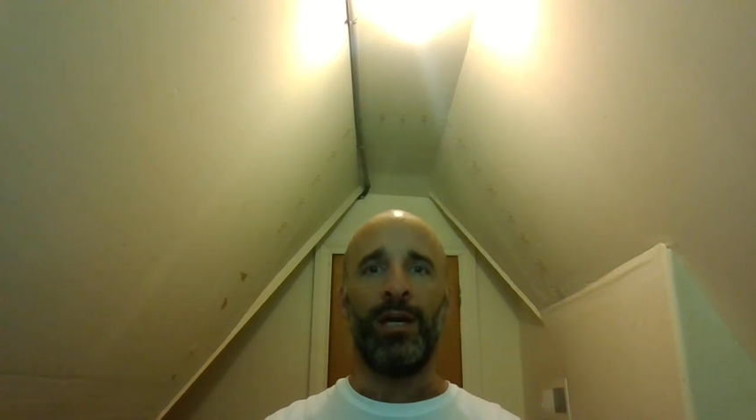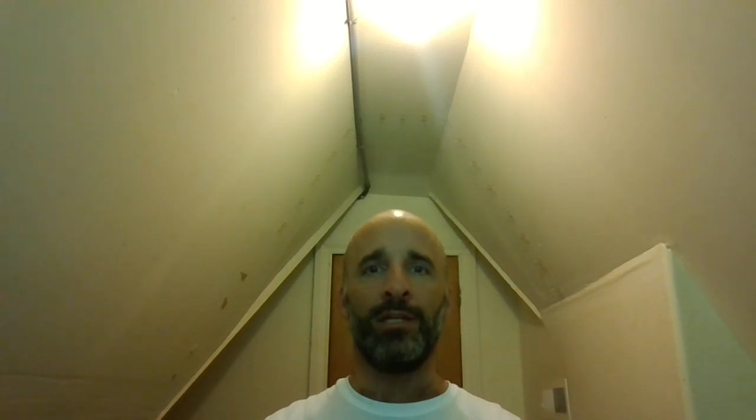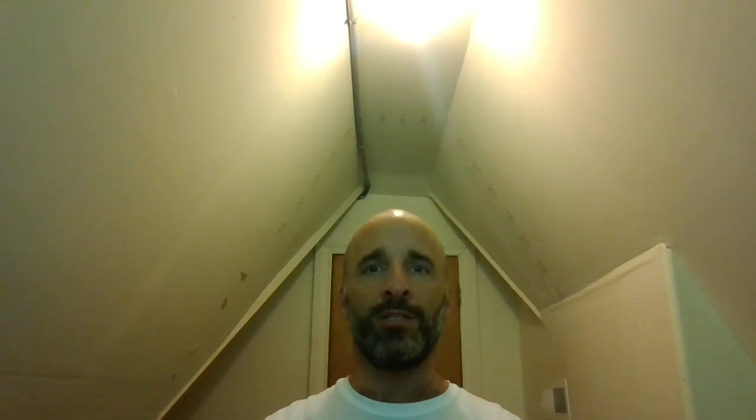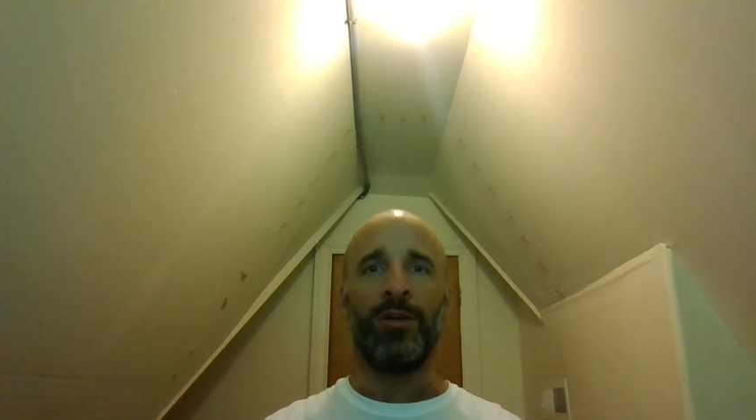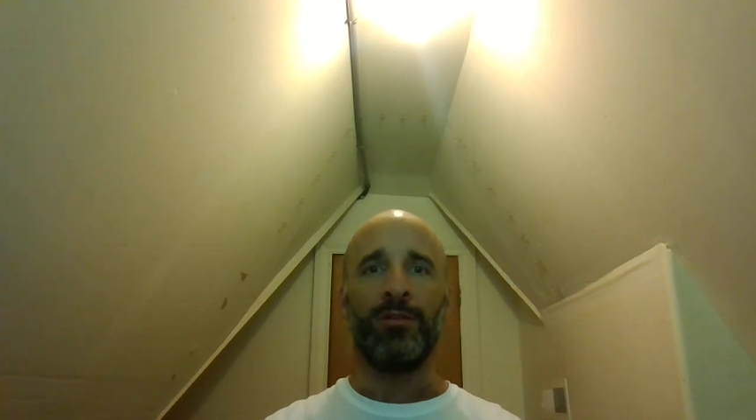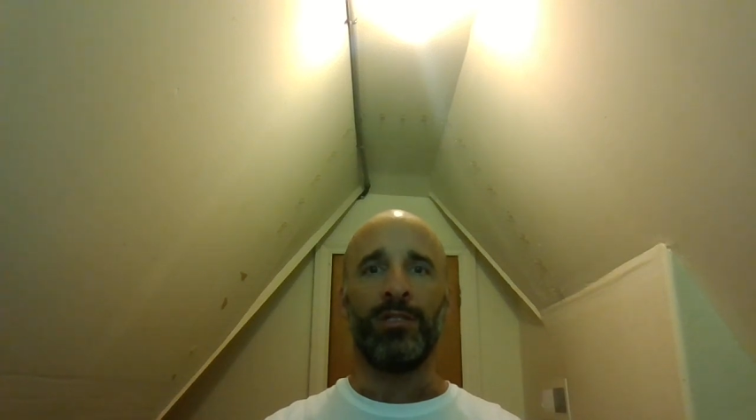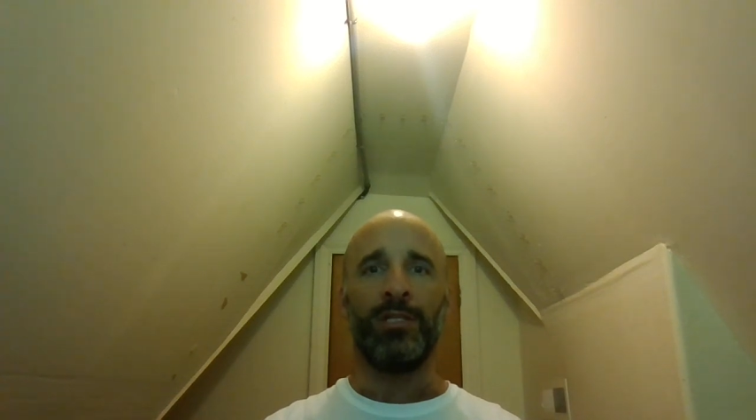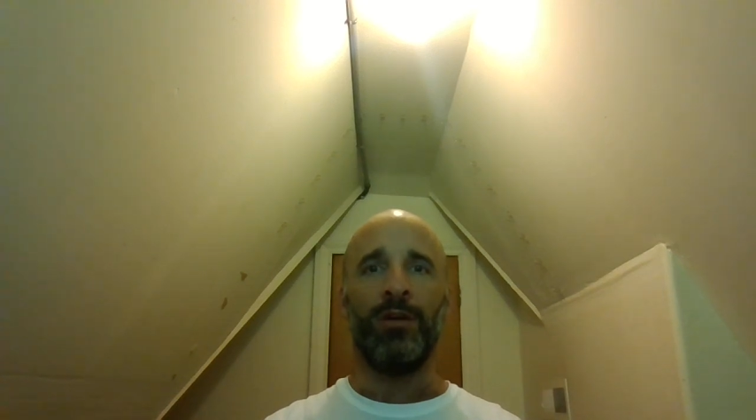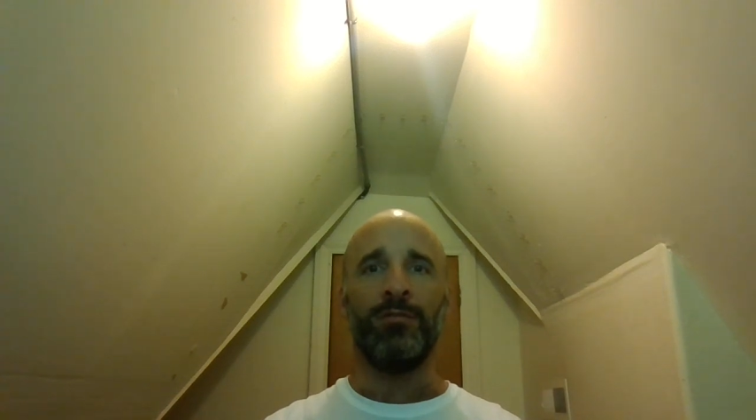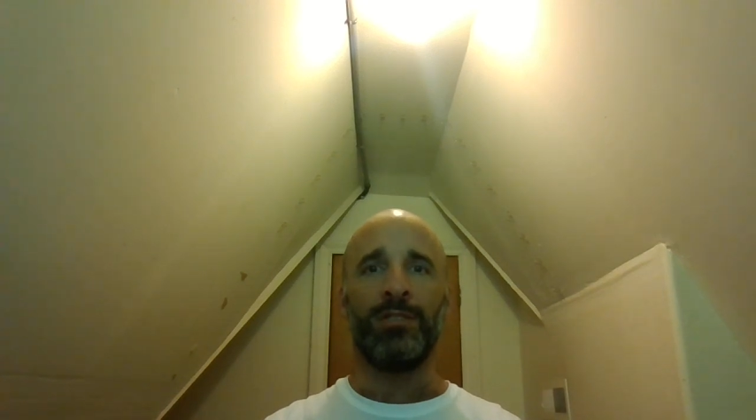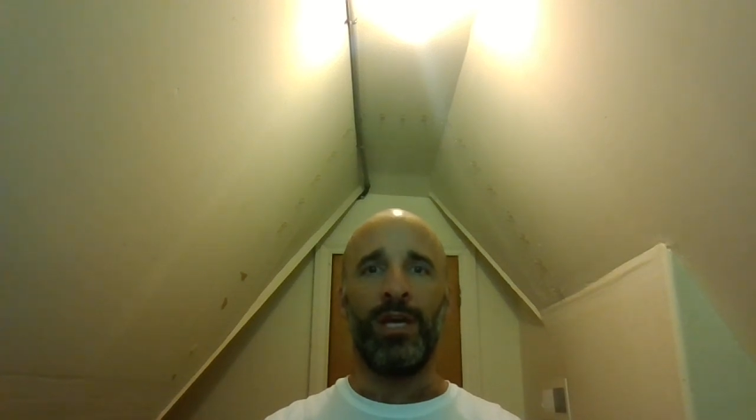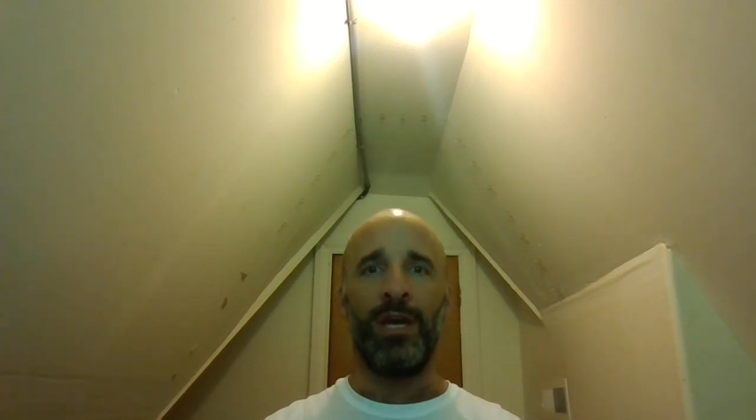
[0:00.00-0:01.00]
ask
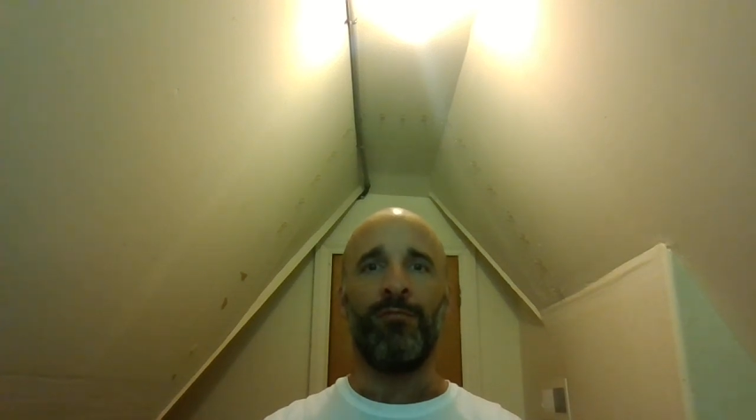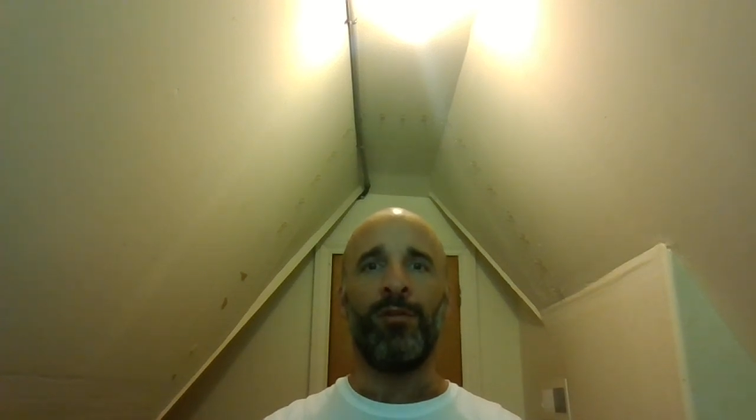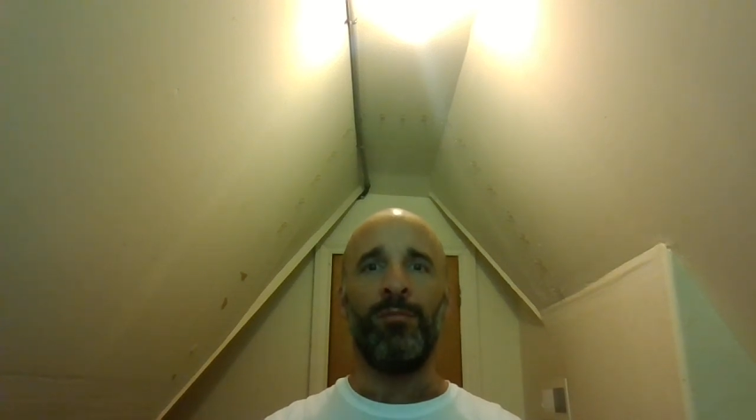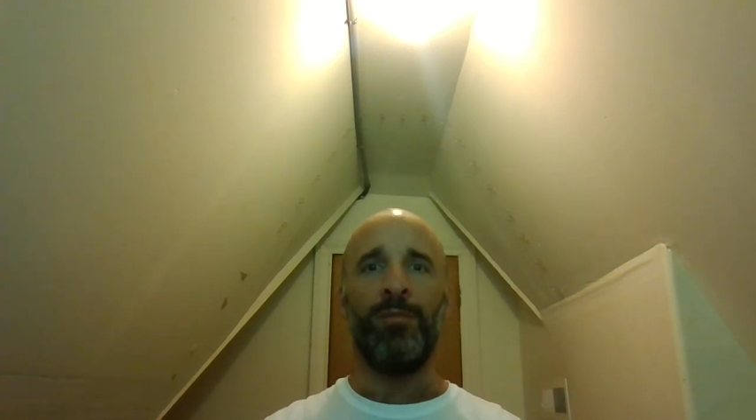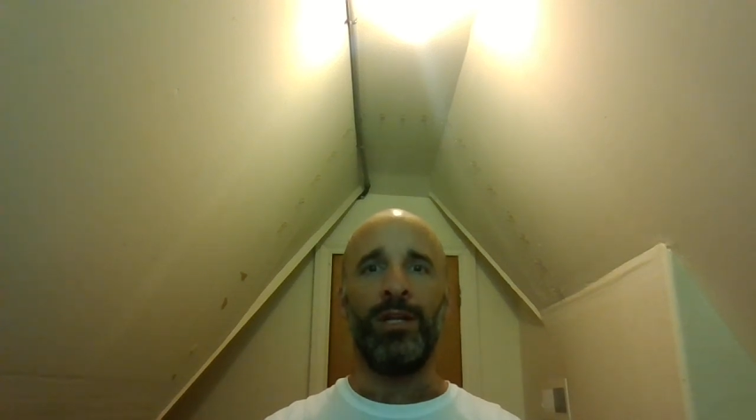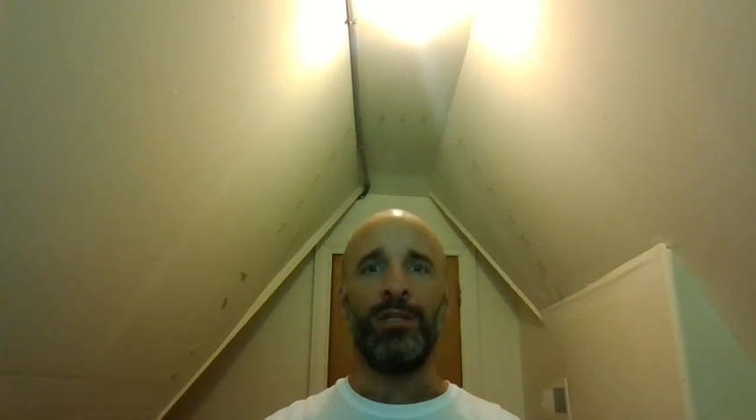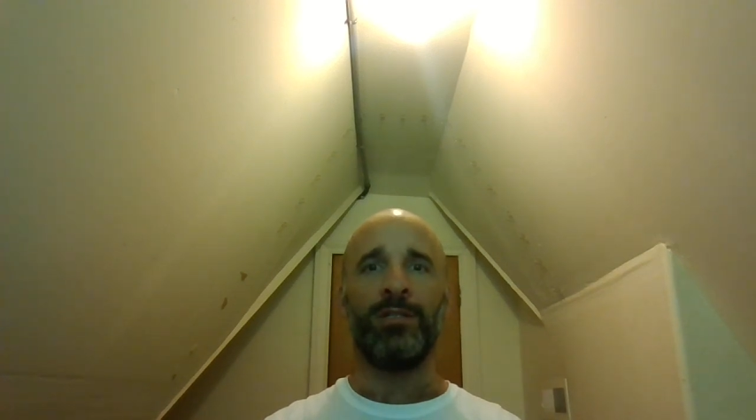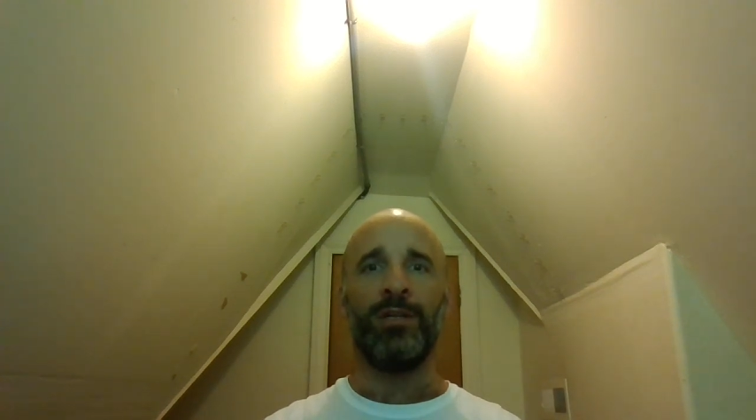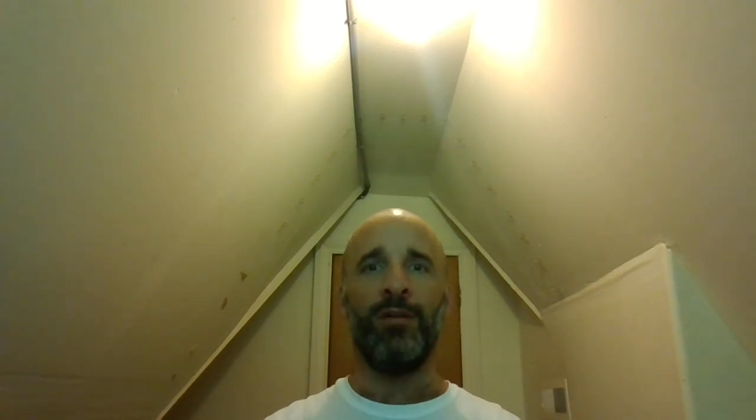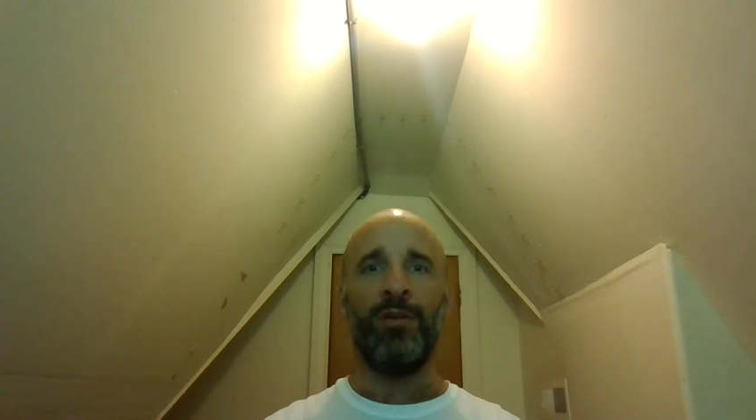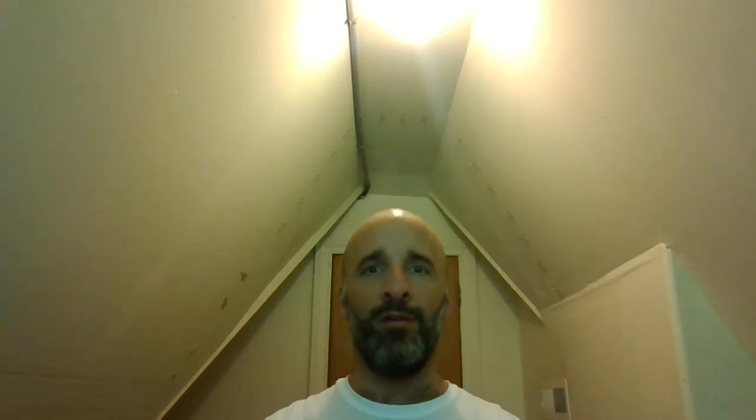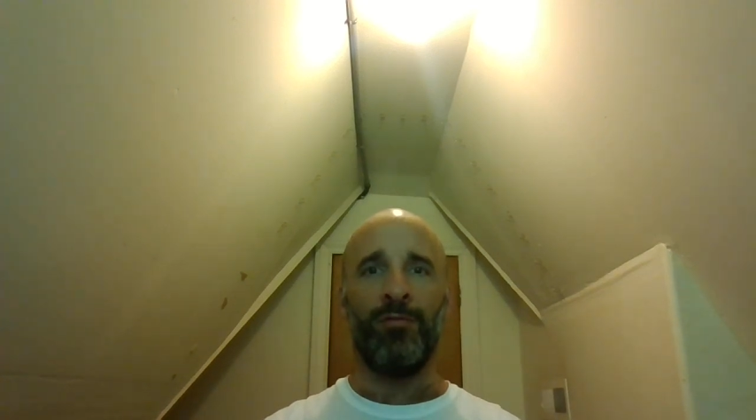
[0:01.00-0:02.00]
ourselves every minute
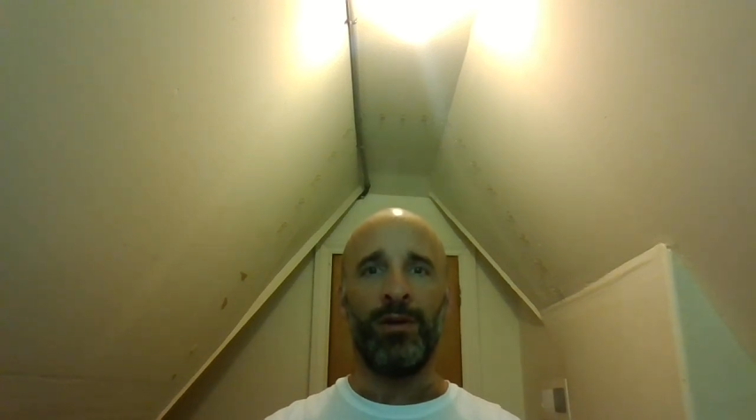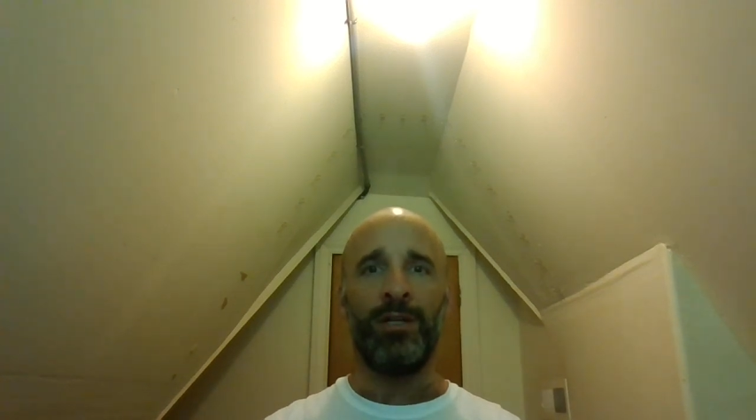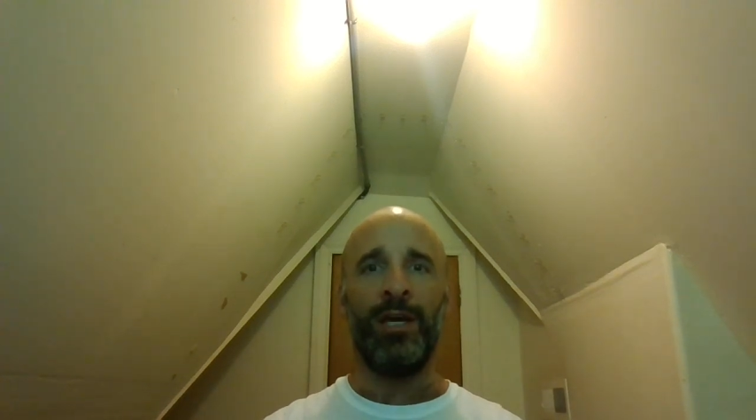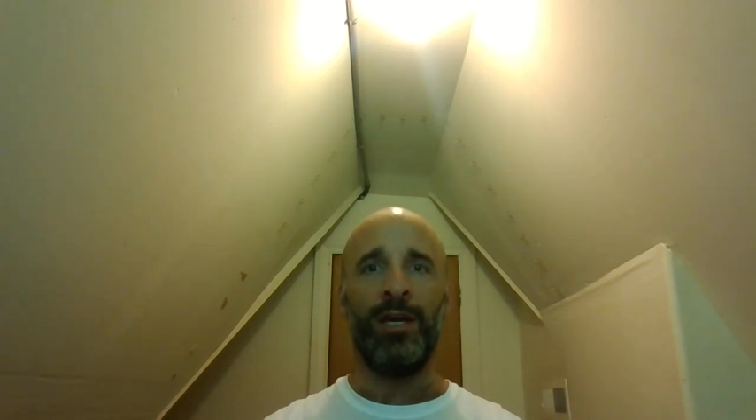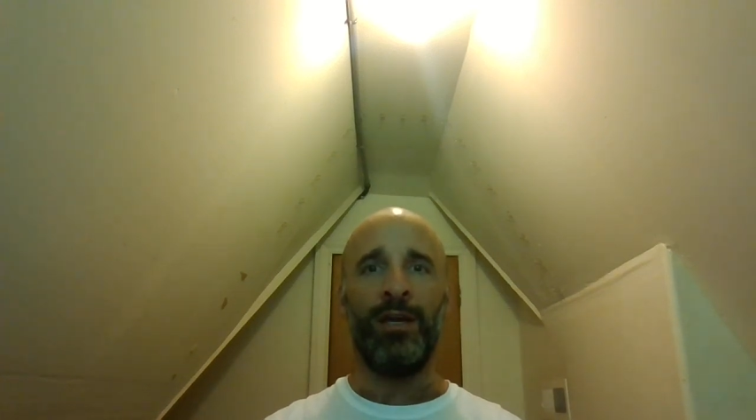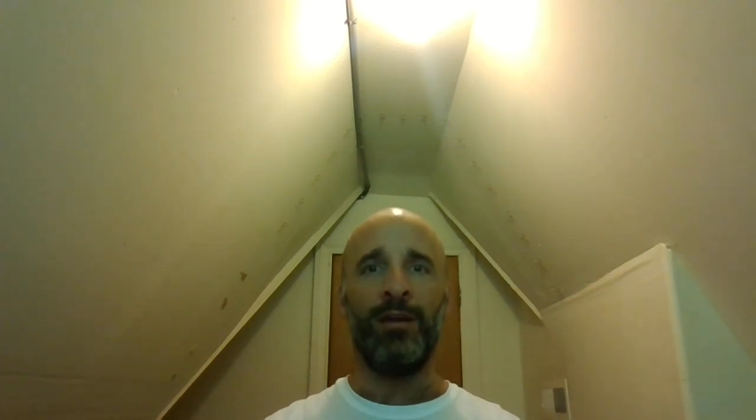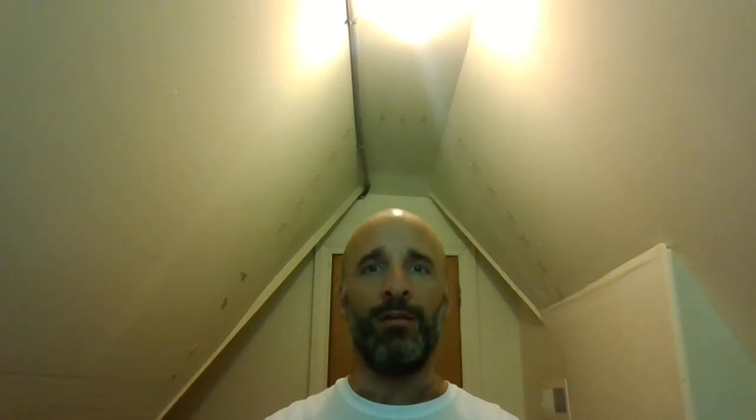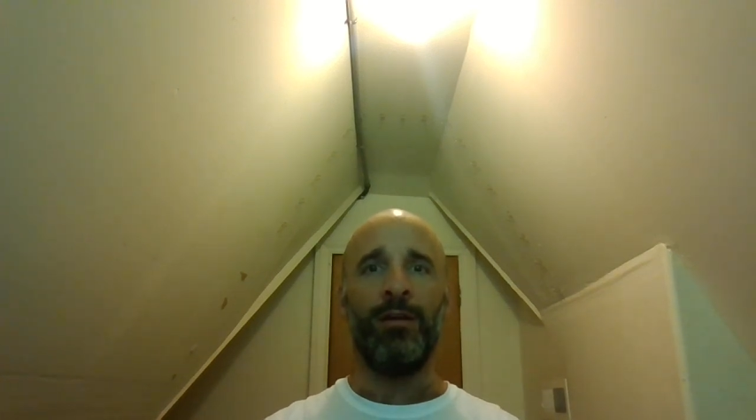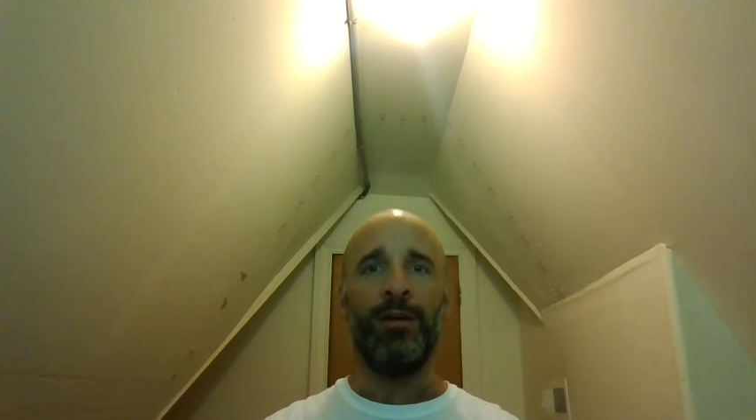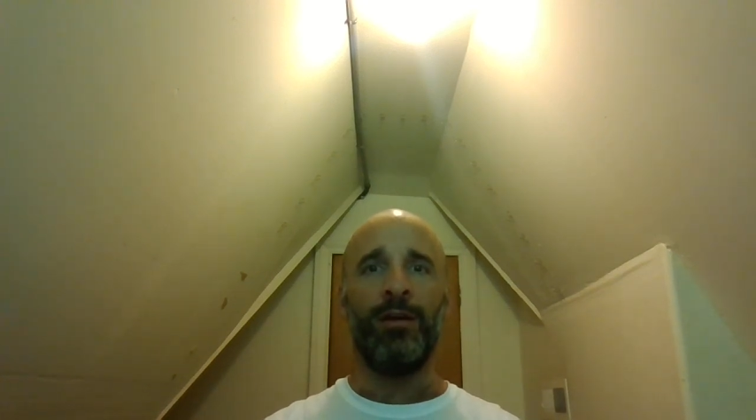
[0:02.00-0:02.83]
of every day